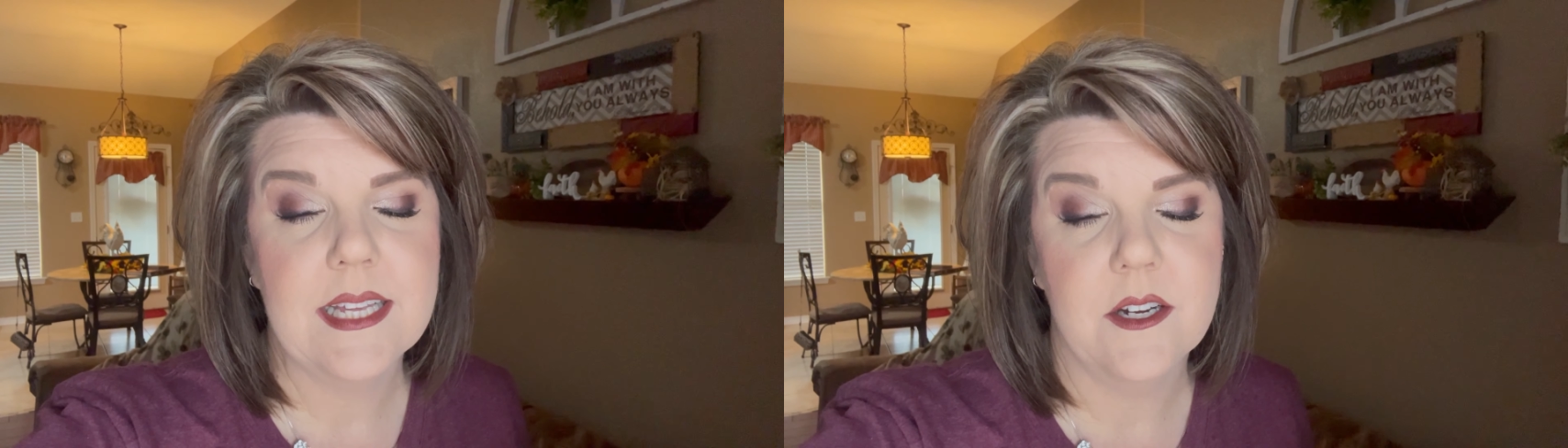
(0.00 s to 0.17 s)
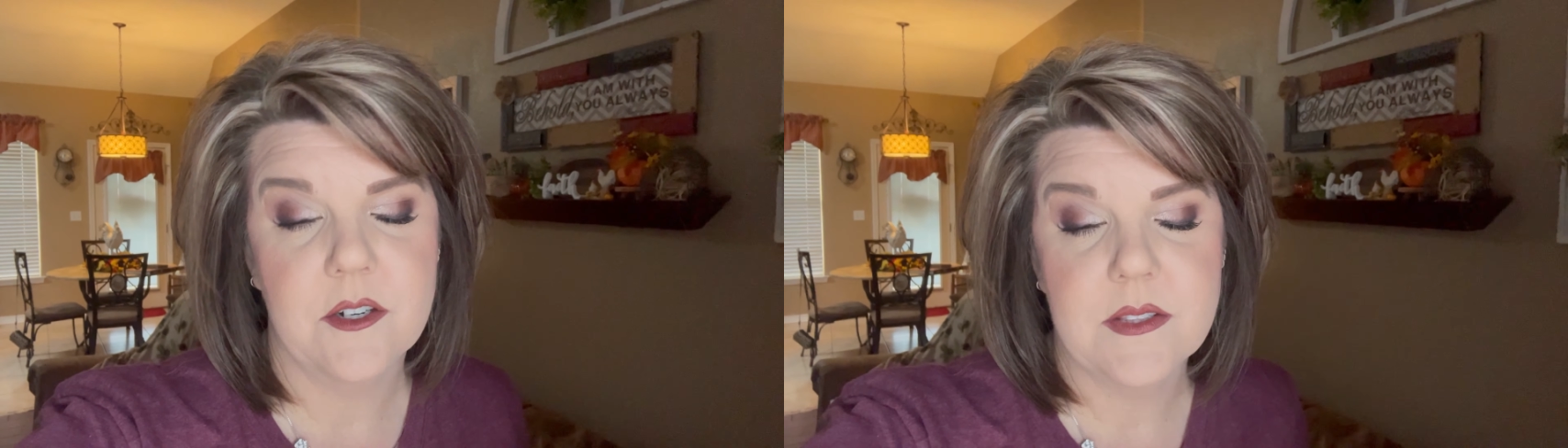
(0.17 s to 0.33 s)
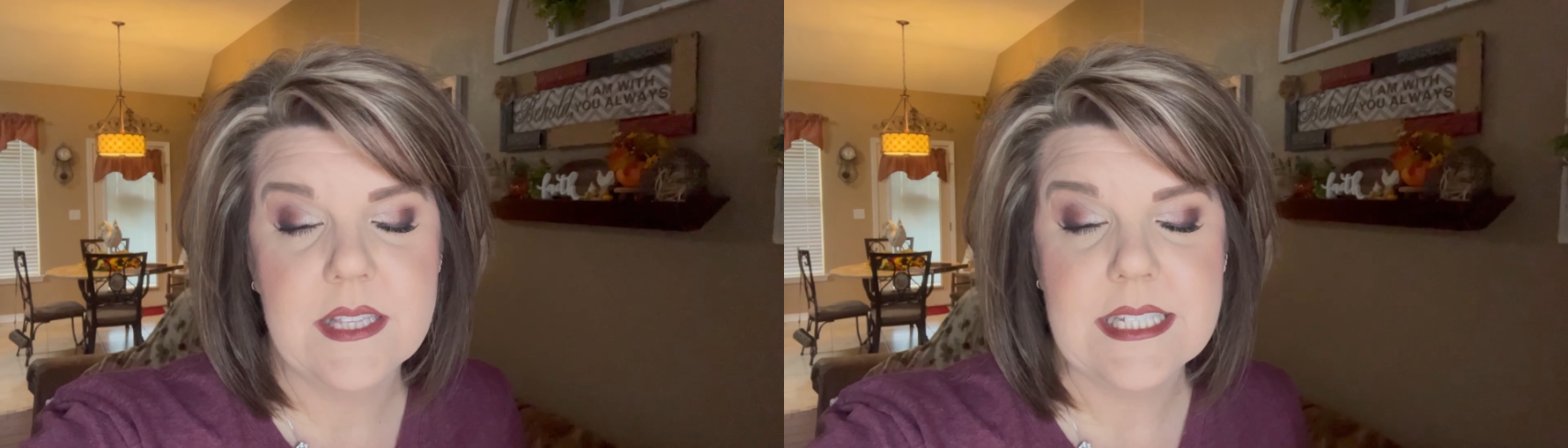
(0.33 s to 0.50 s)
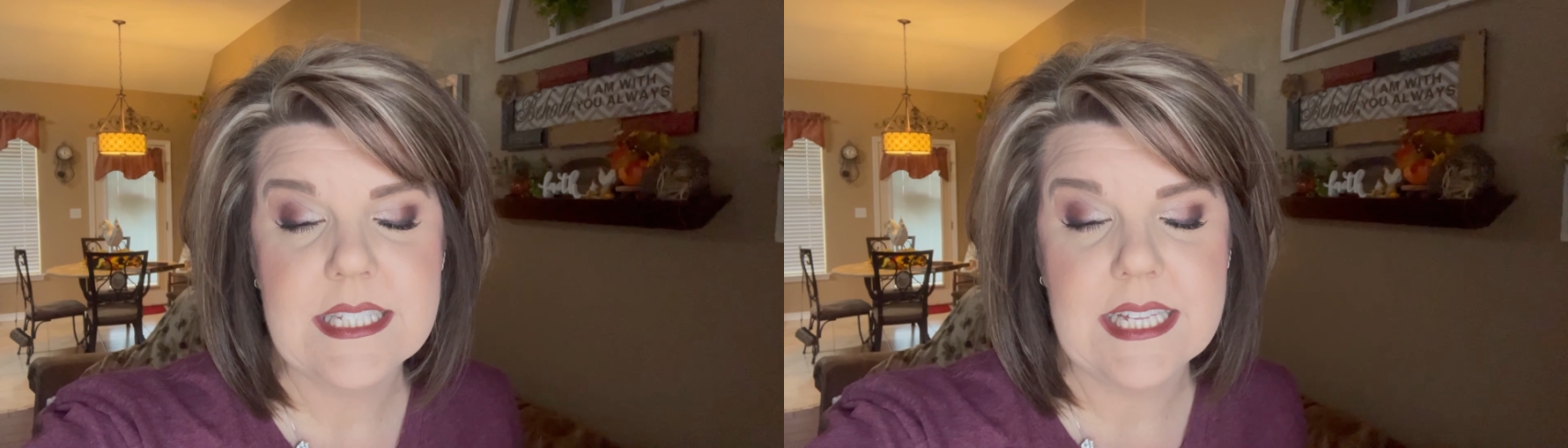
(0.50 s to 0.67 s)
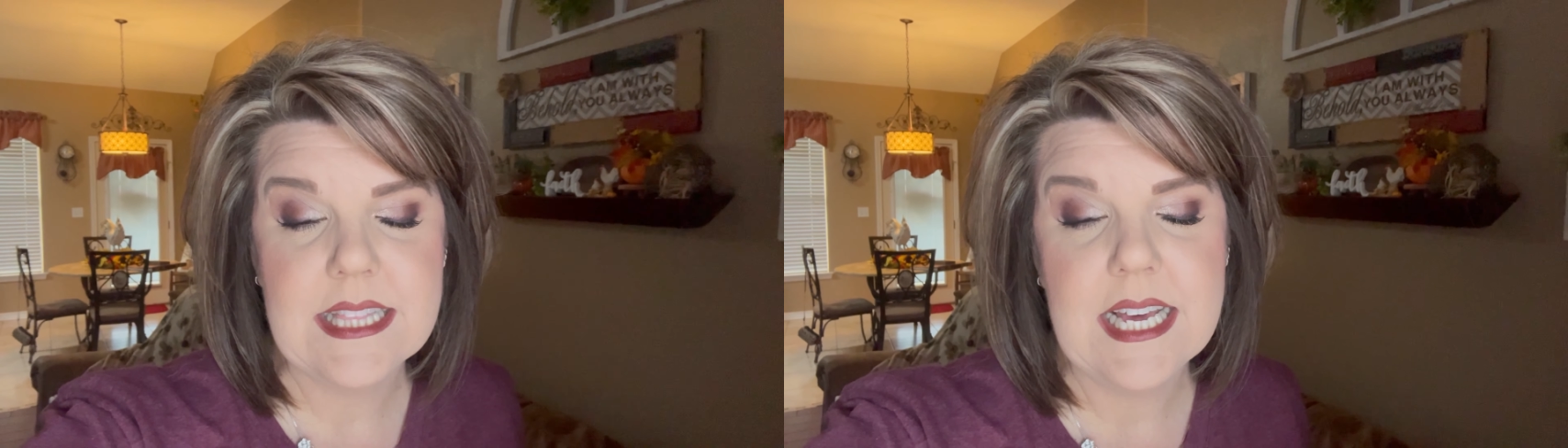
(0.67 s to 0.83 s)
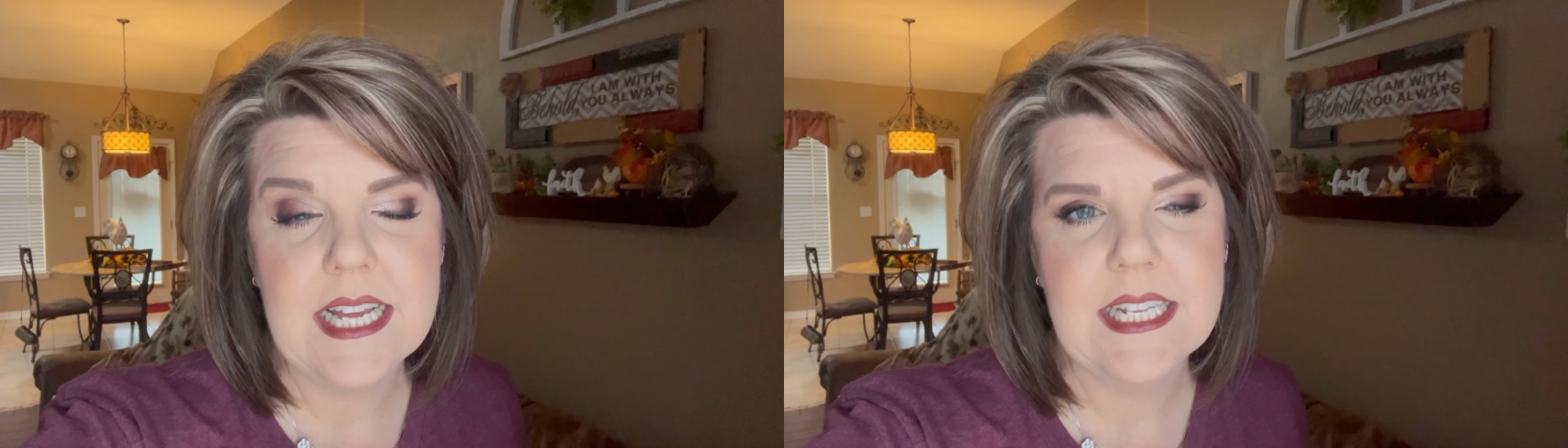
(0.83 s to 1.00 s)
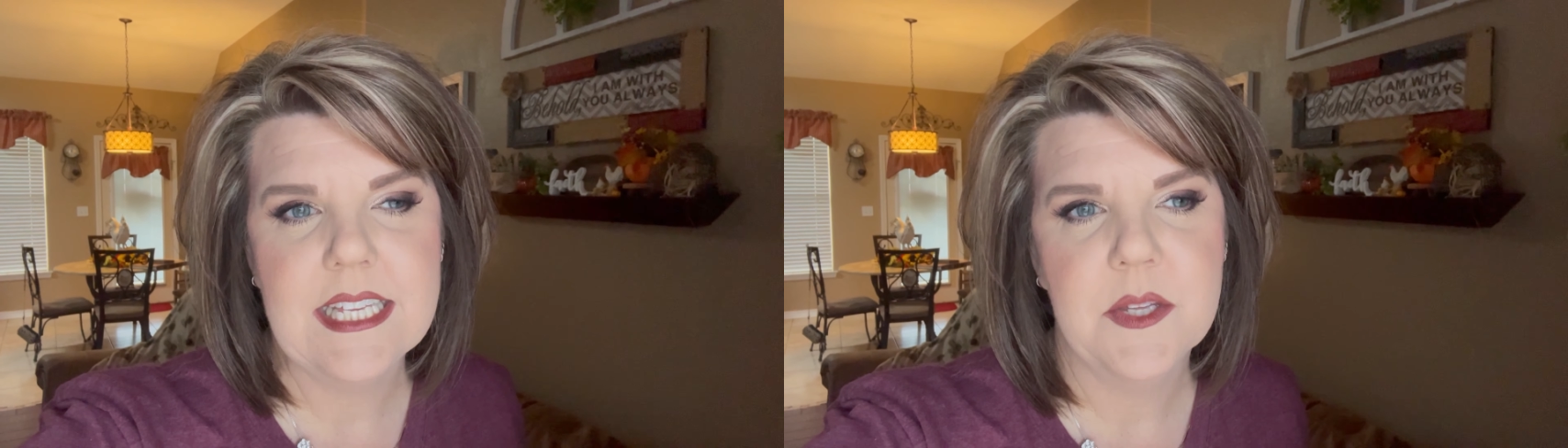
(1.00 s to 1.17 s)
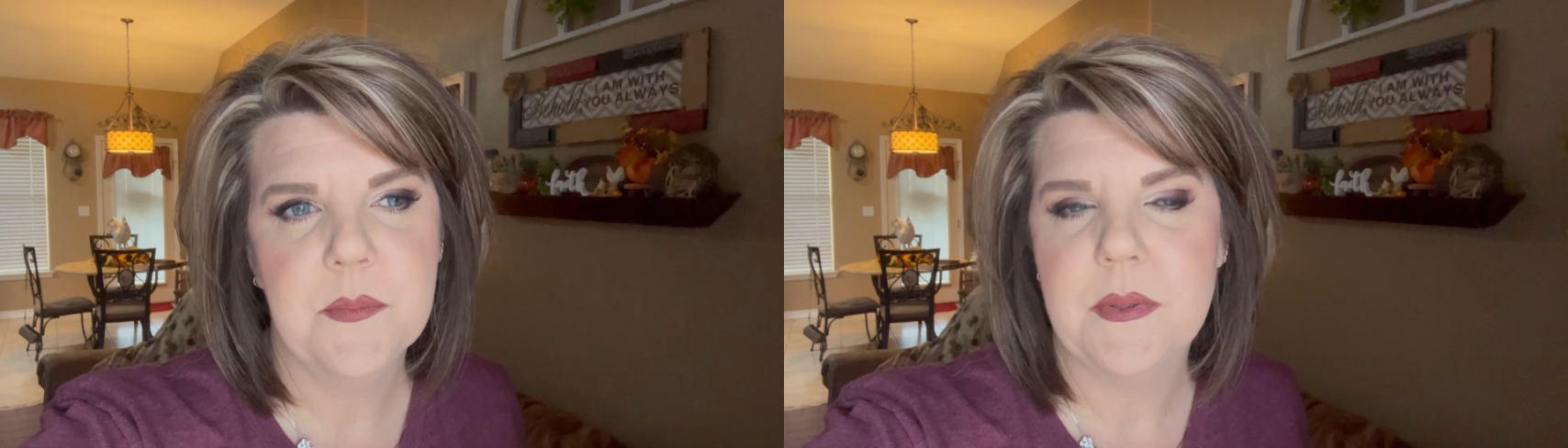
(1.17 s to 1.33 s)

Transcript: or things like that in.